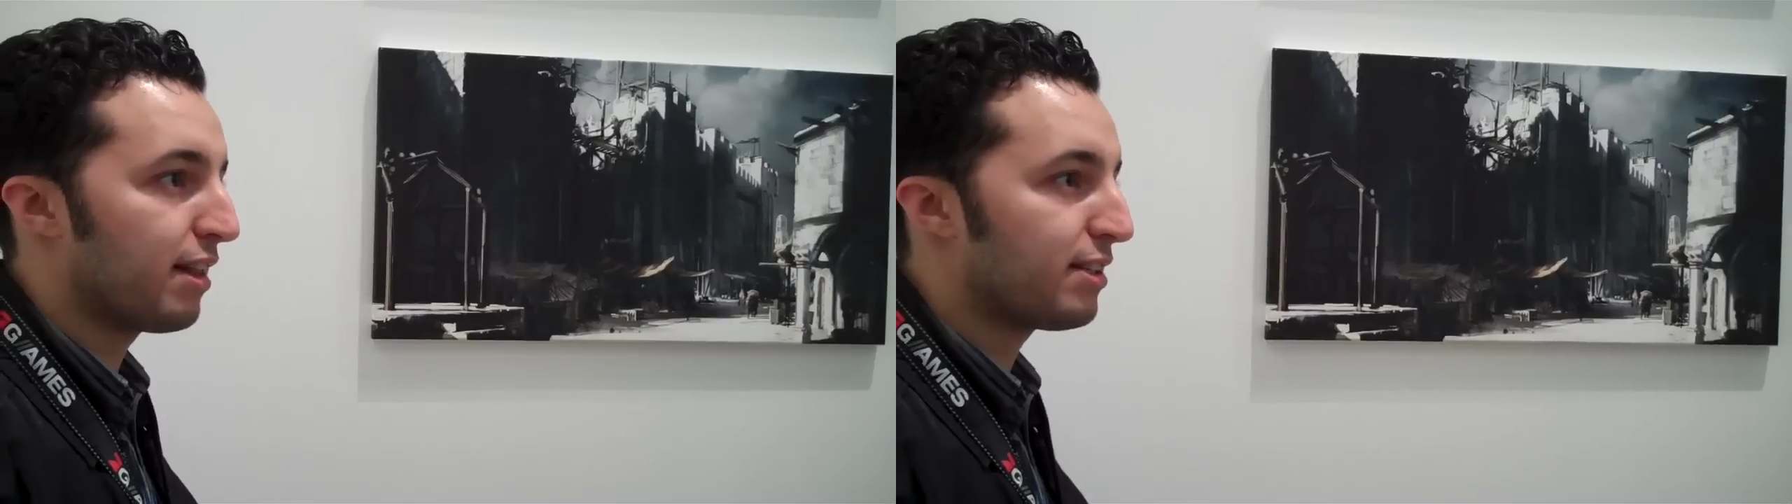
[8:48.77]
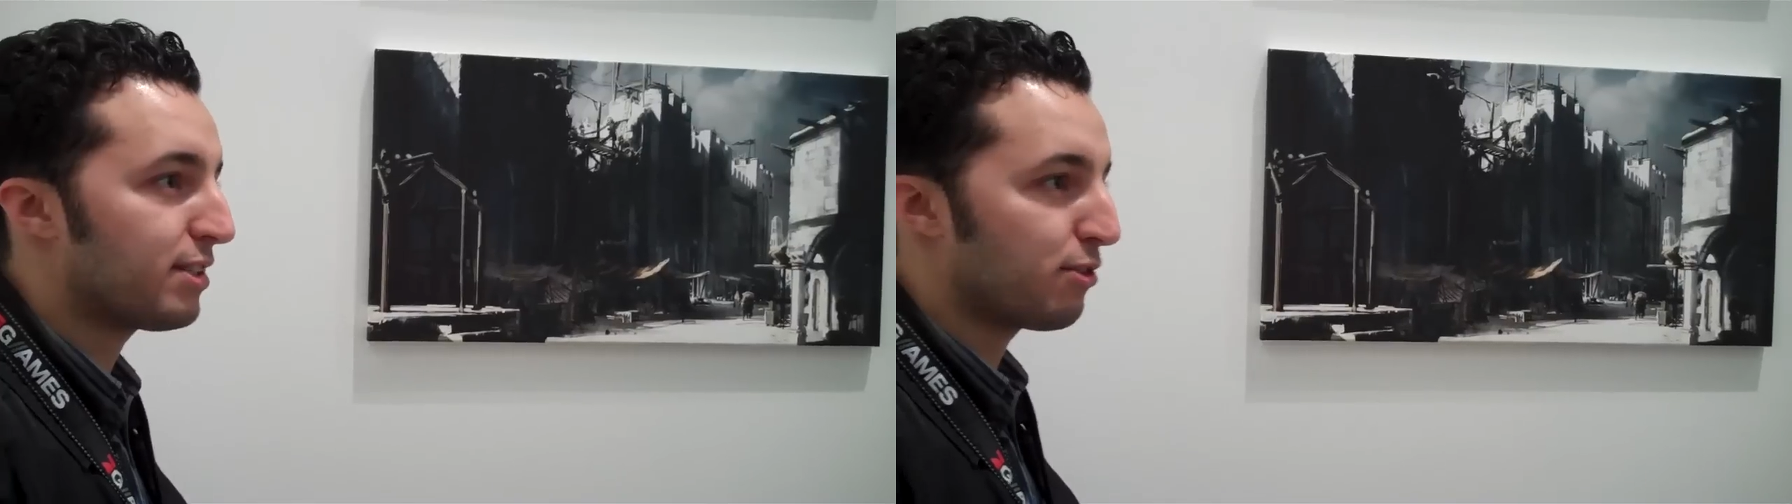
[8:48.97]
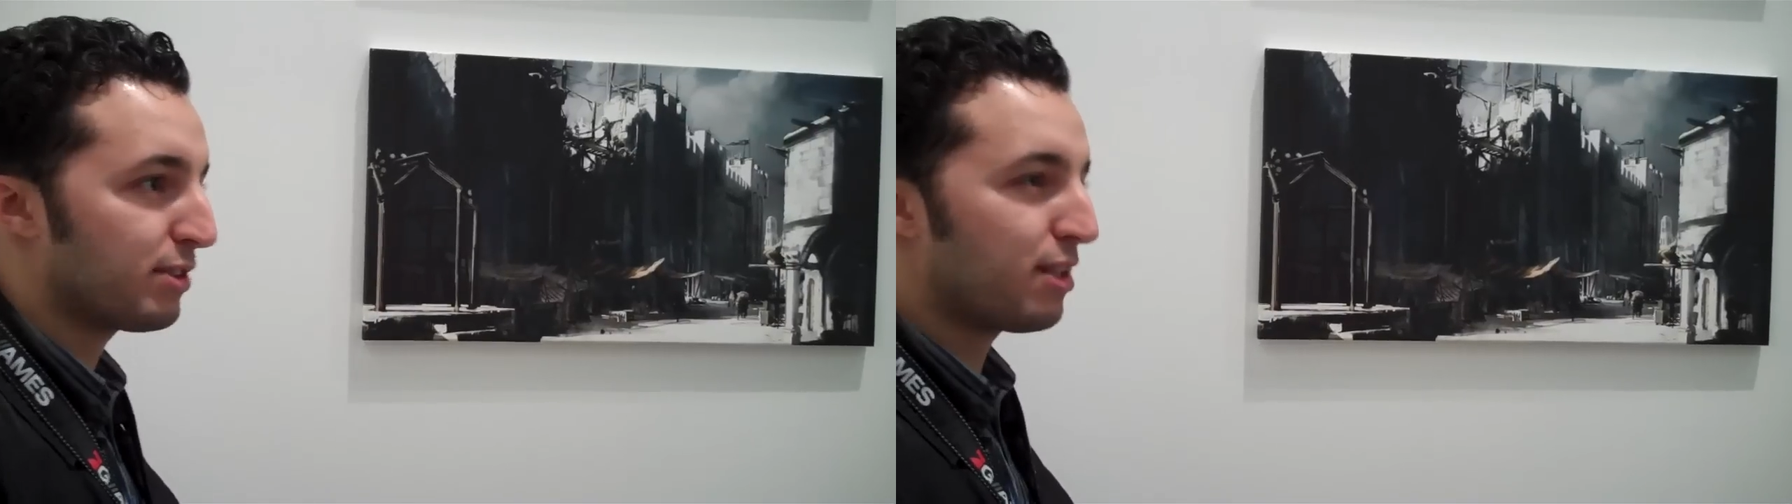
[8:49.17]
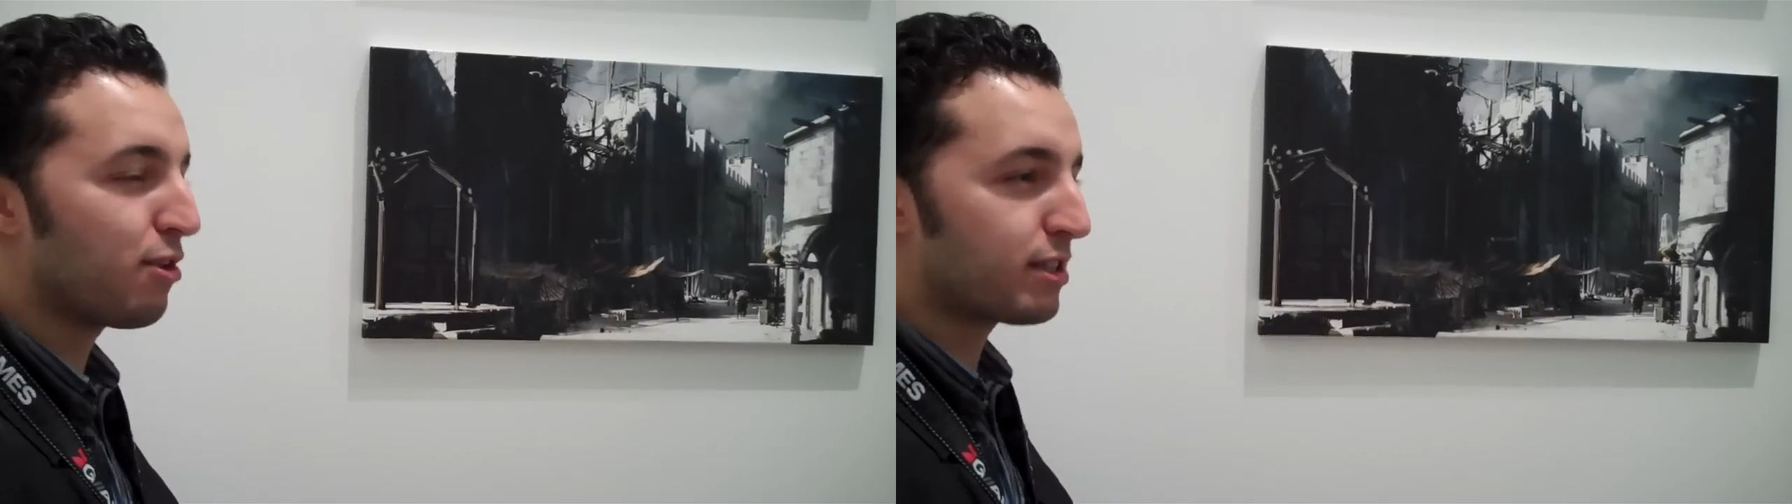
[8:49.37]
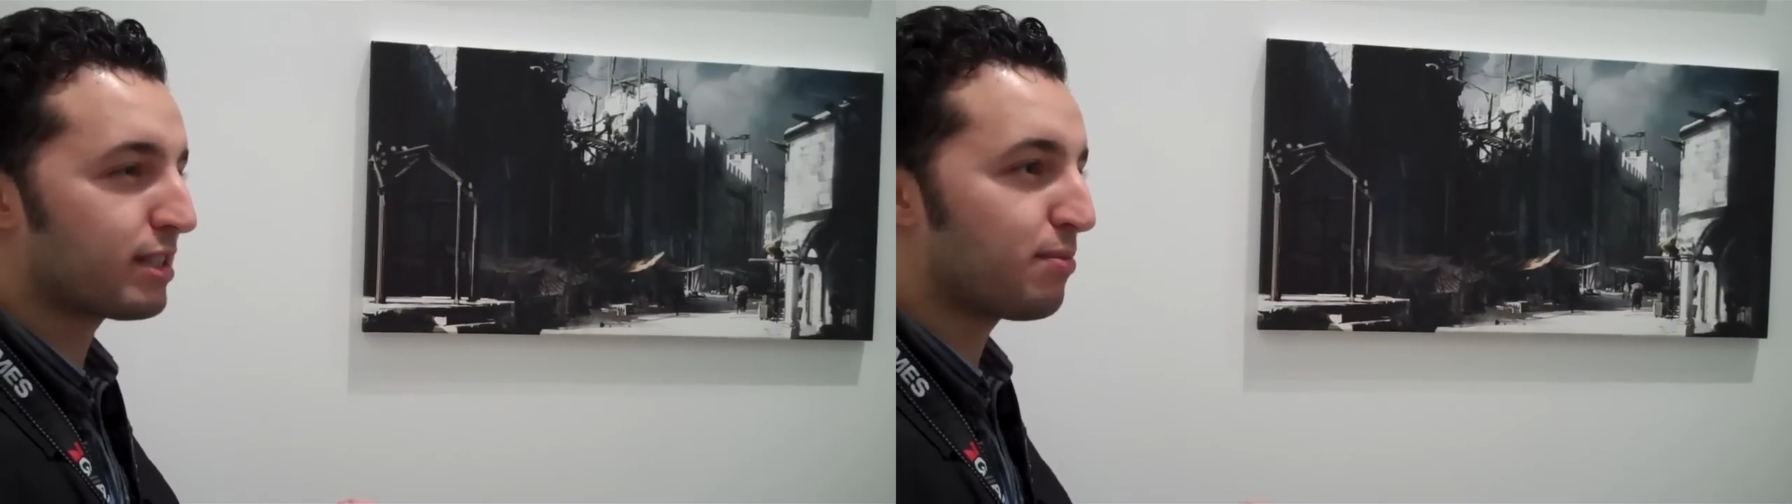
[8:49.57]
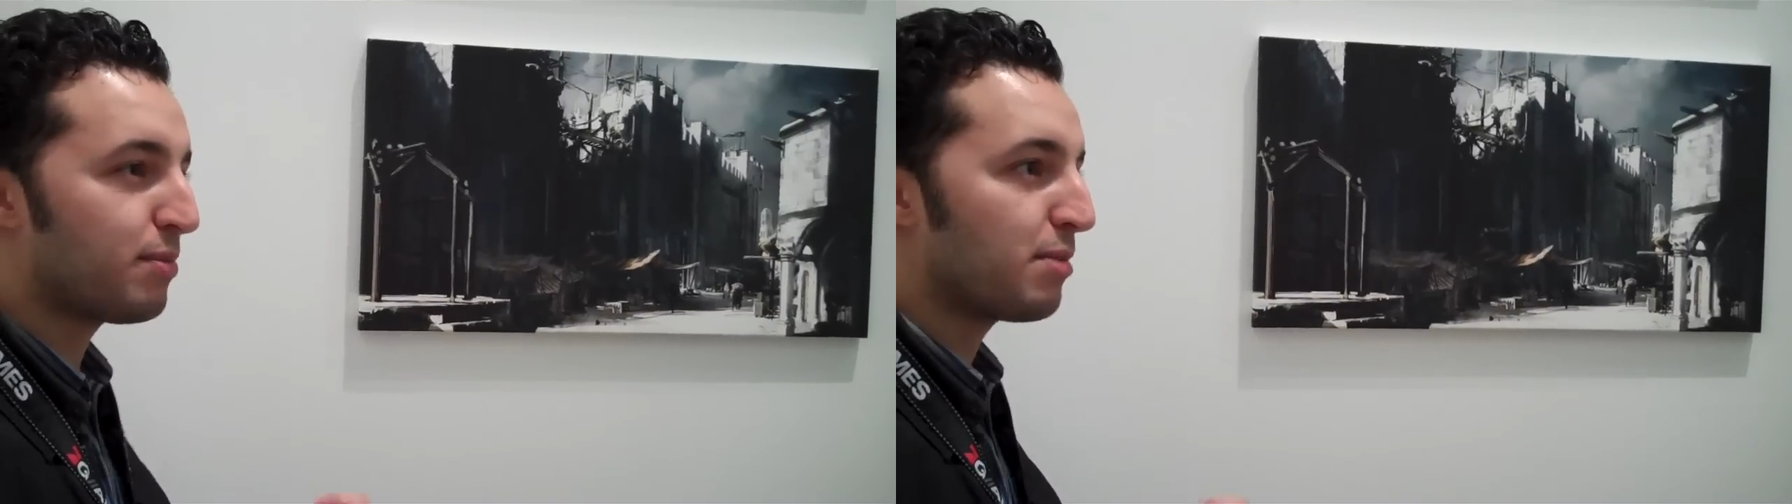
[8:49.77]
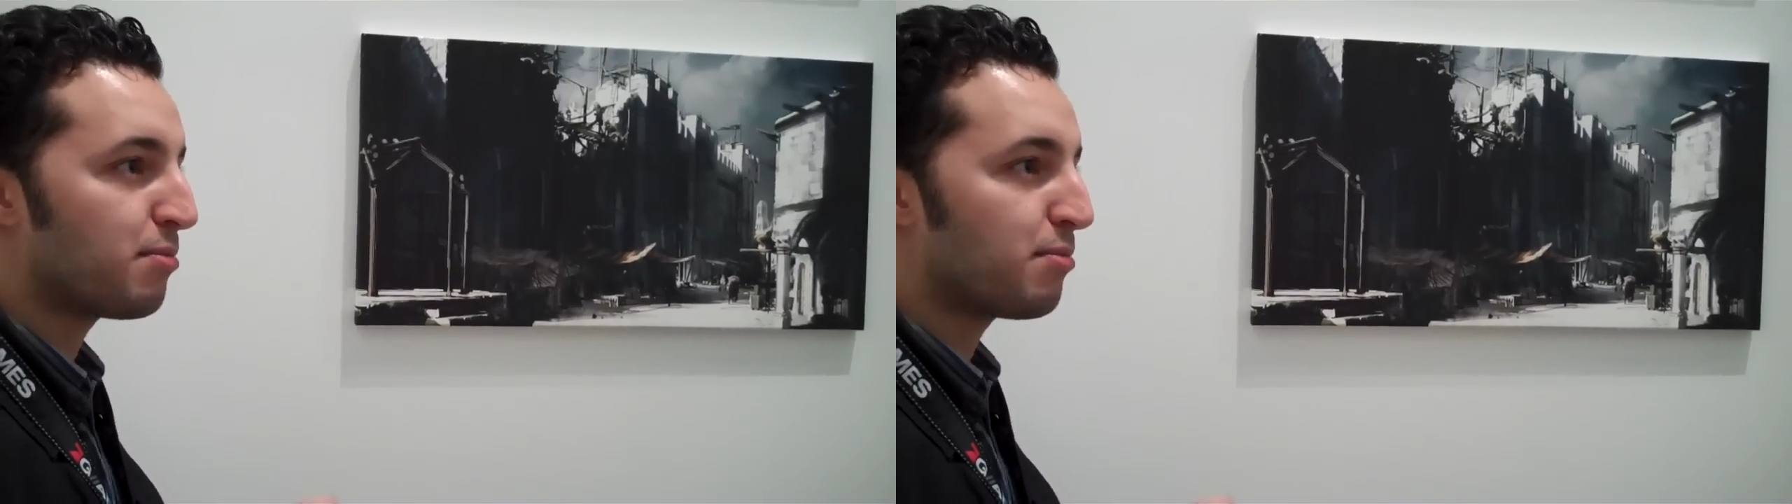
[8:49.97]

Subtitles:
so it looks a bit